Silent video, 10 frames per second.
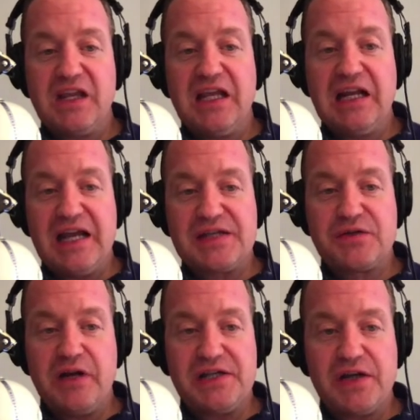in
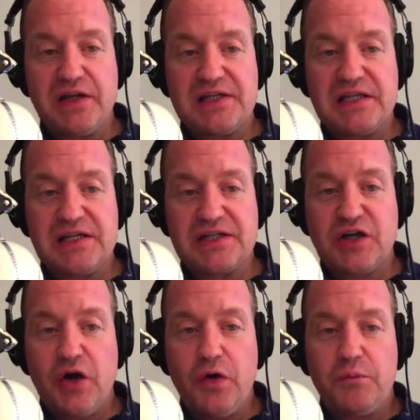S3, so you can see this
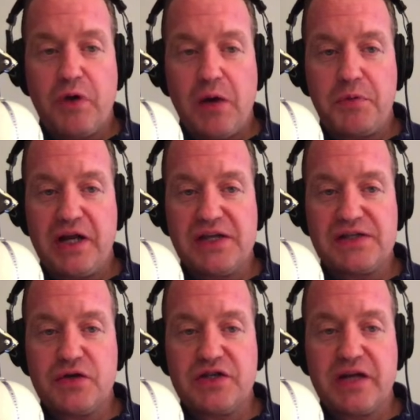code property
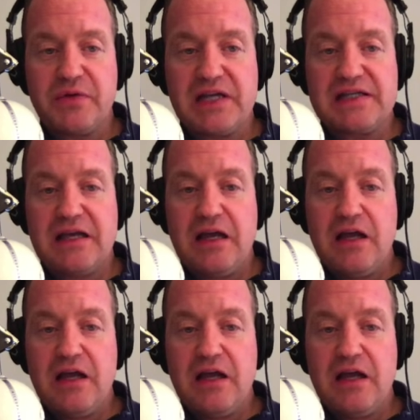associated with this.